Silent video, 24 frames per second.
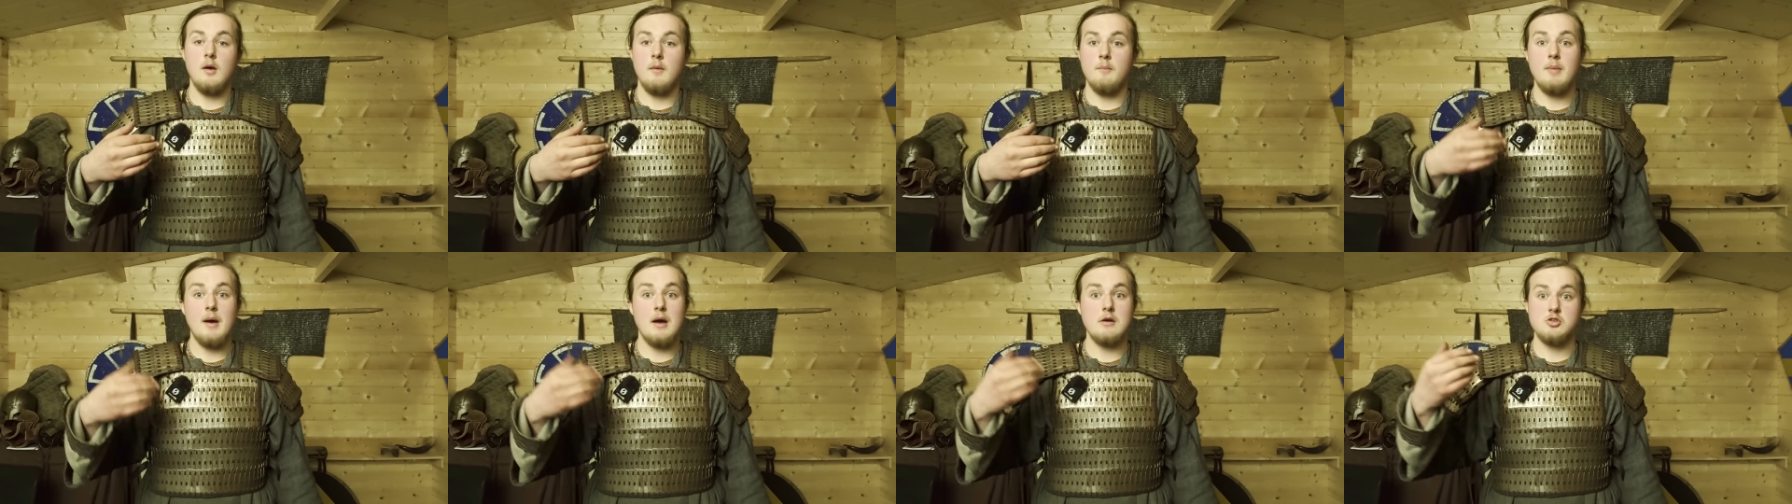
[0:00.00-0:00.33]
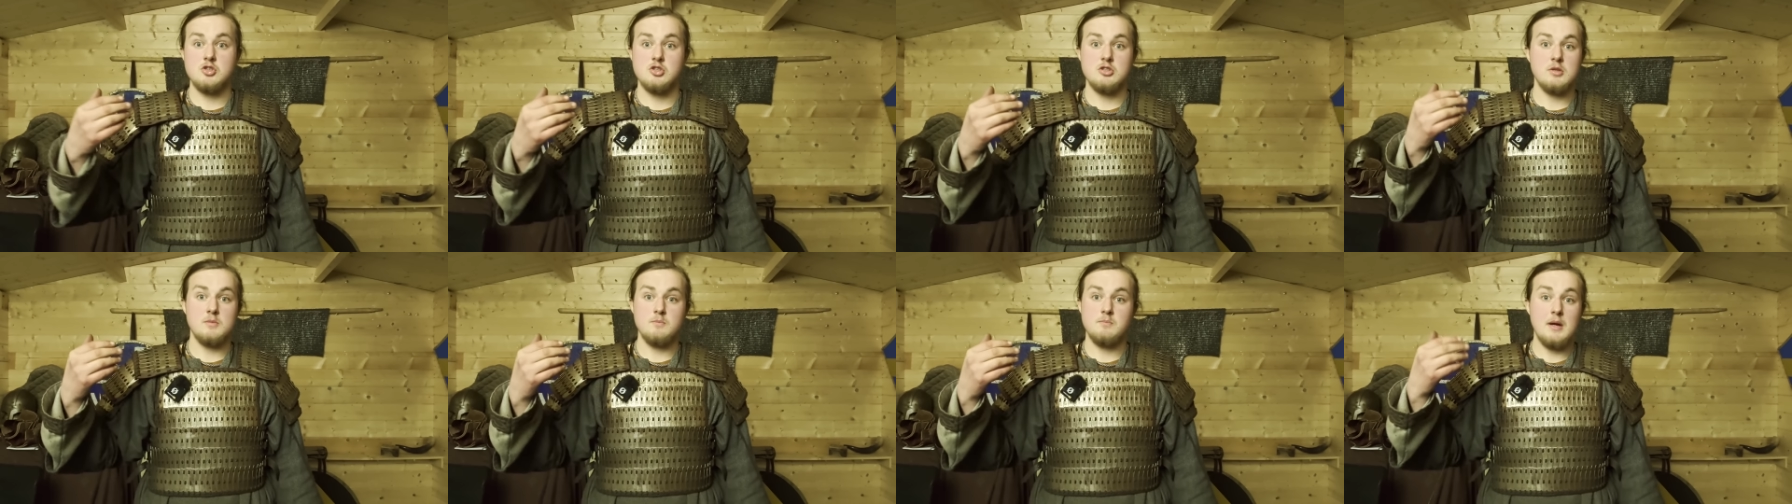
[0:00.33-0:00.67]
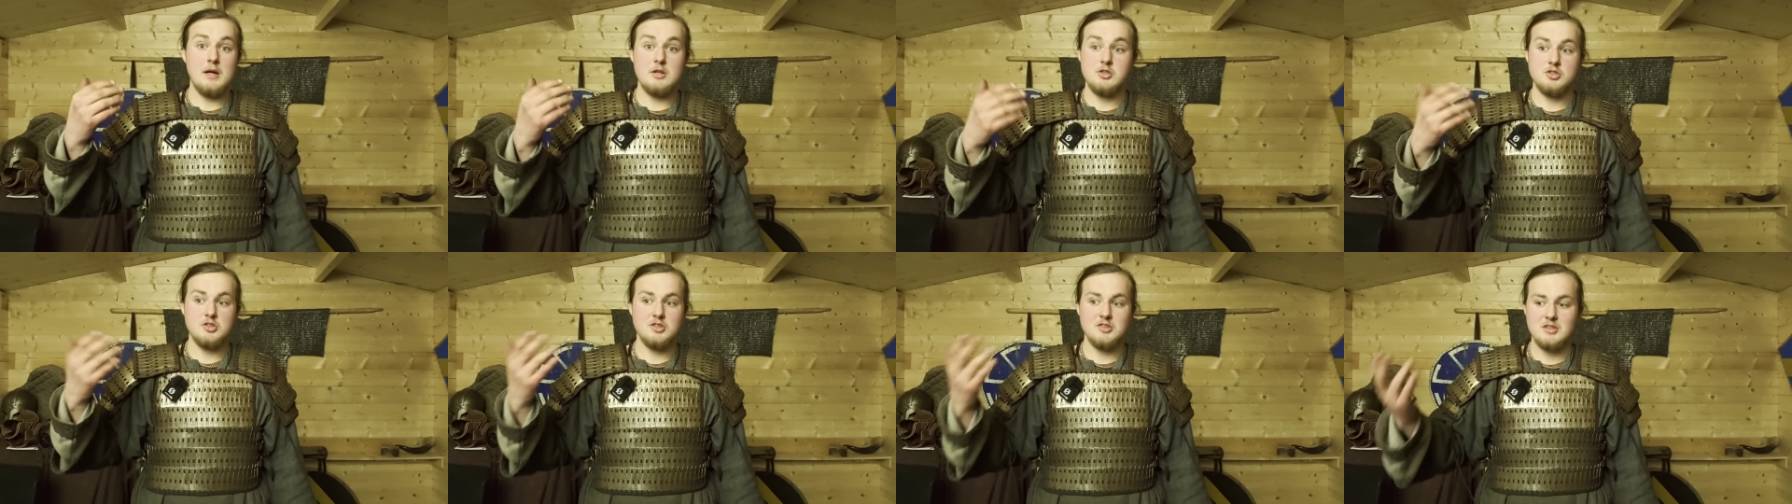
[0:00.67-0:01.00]

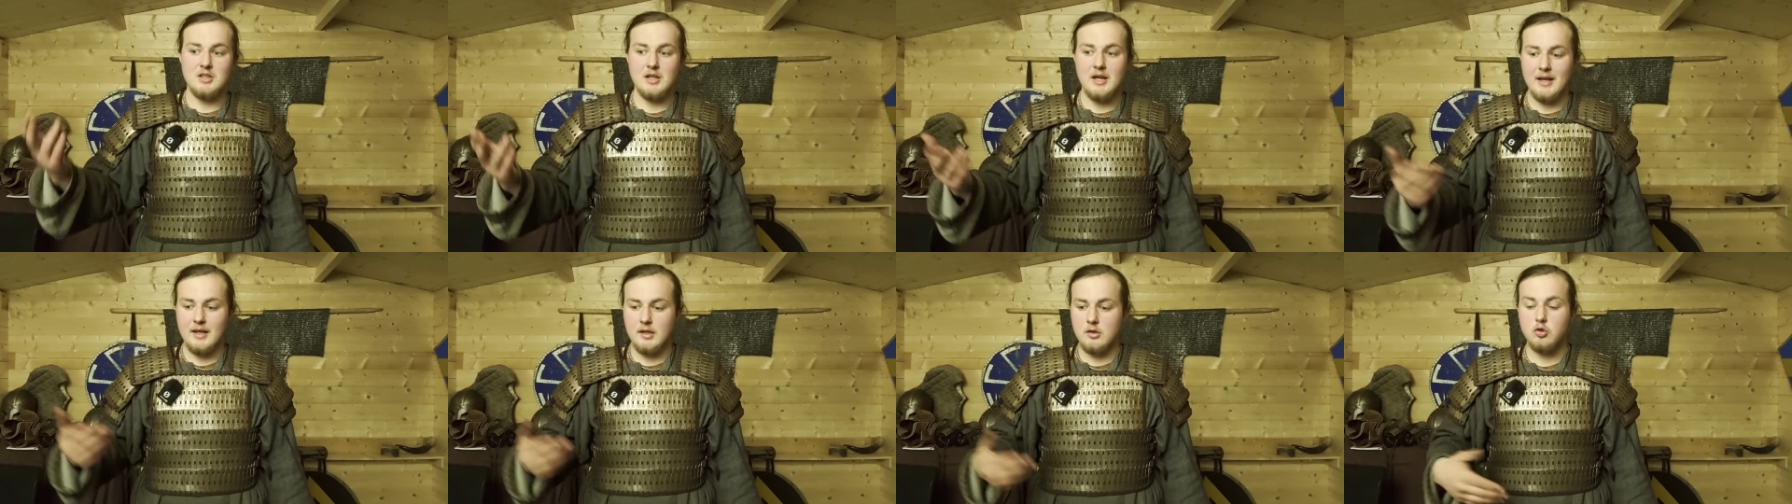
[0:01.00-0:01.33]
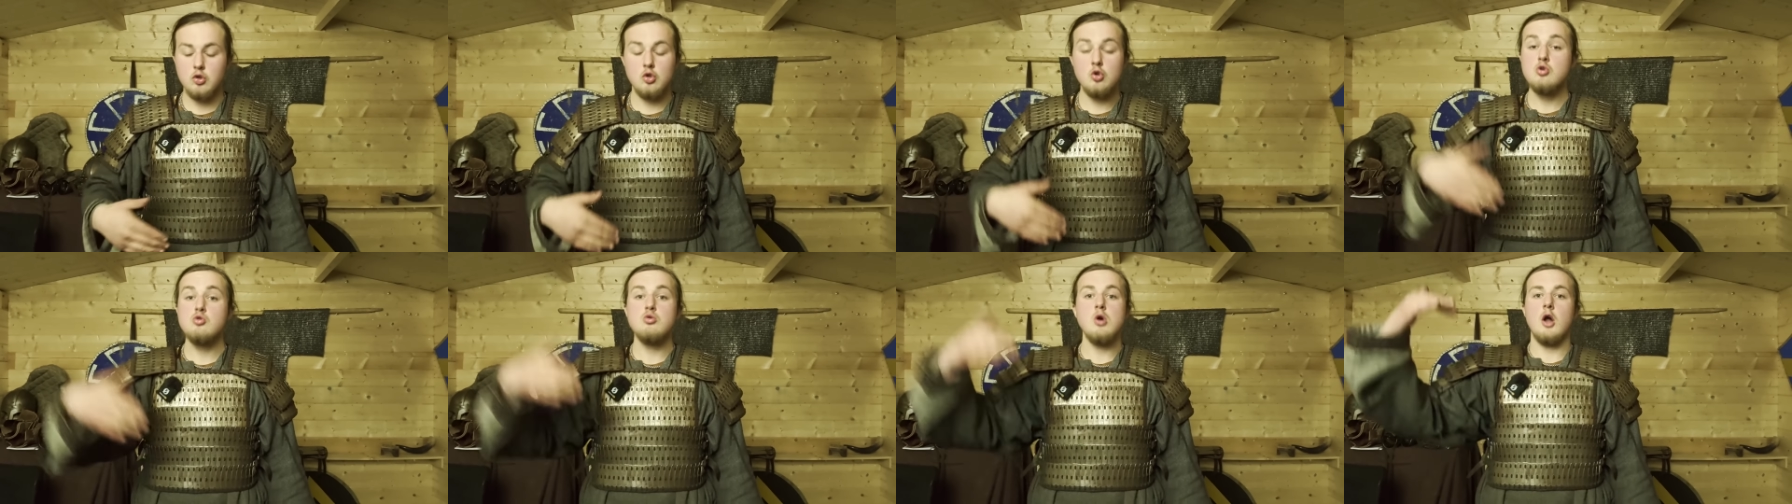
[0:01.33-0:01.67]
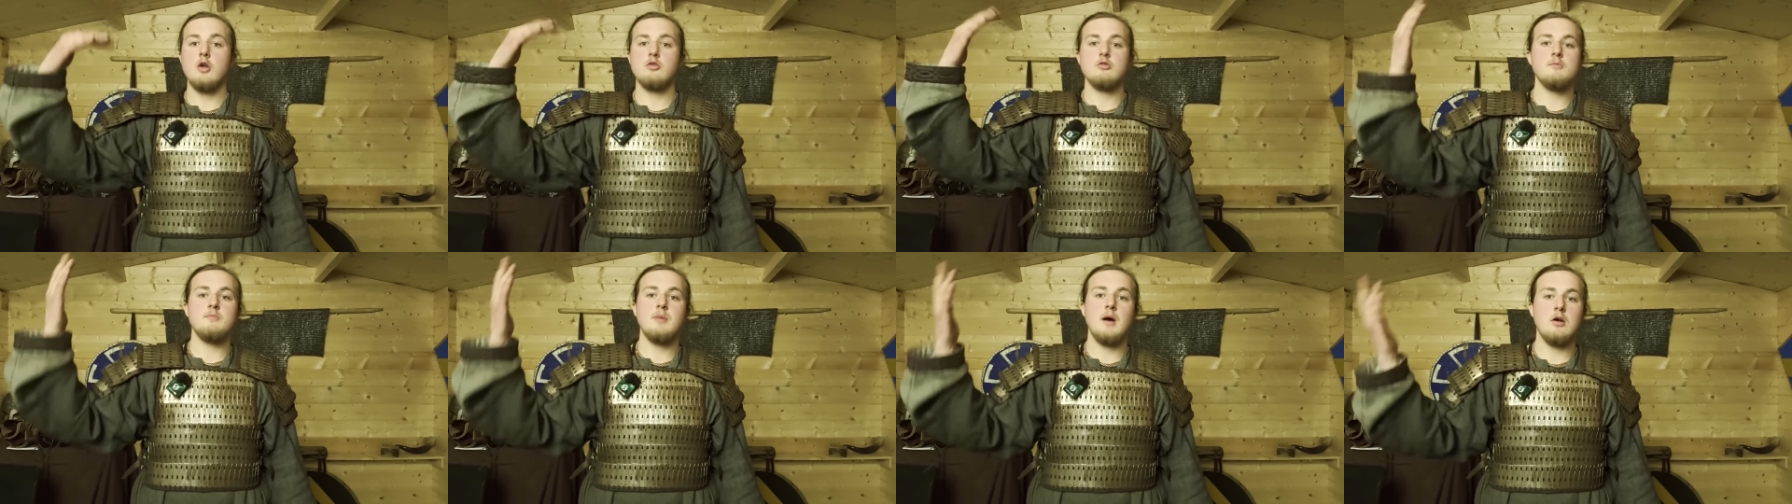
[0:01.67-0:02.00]
poundages like
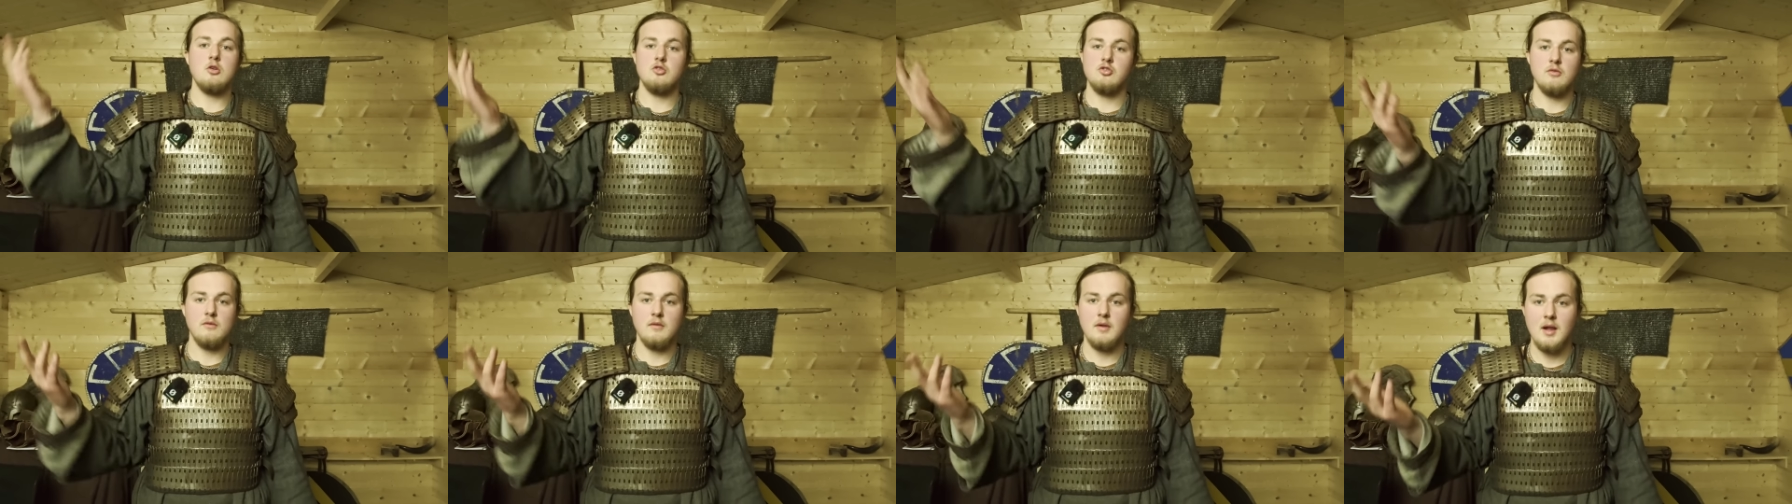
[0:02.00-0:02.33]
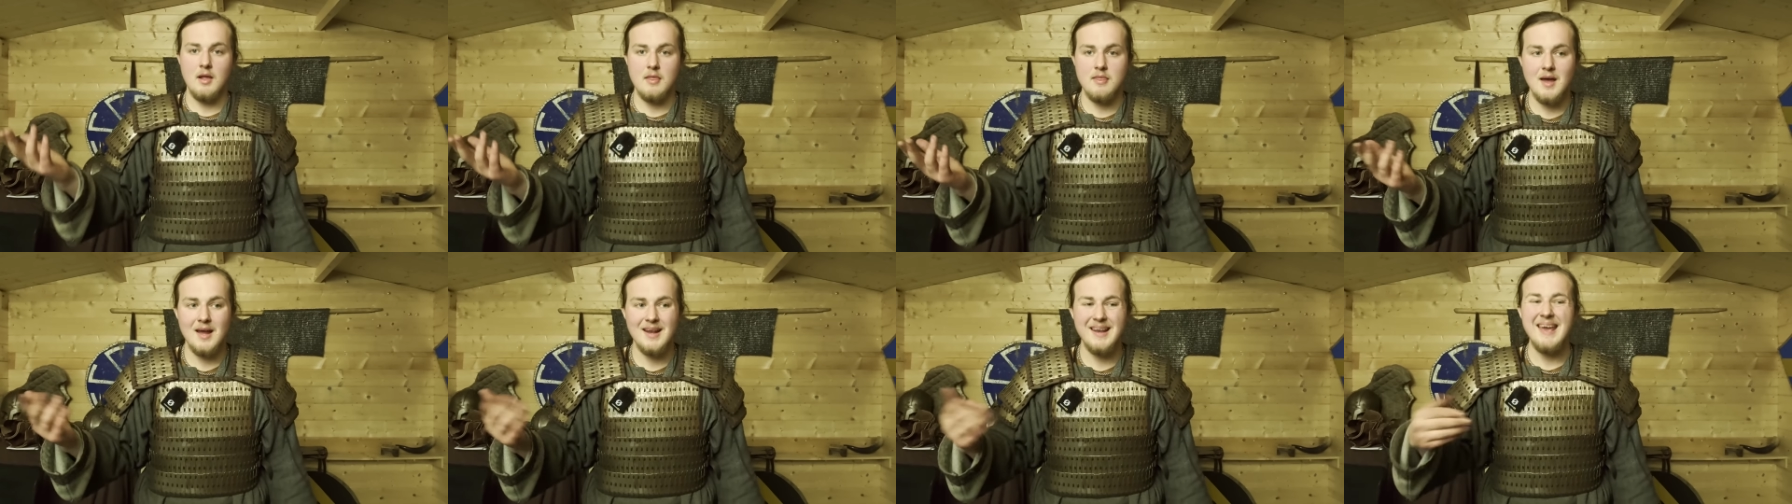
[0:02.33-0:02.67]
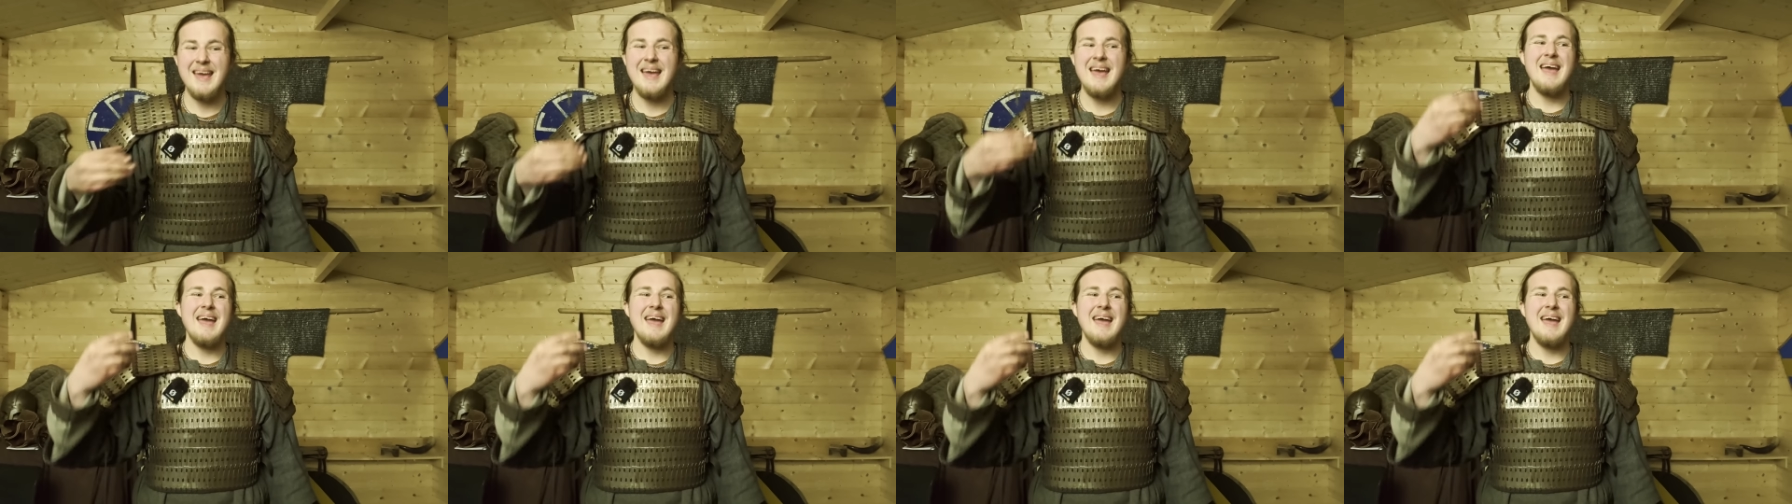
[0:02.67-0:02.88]
200 pounds, something like that.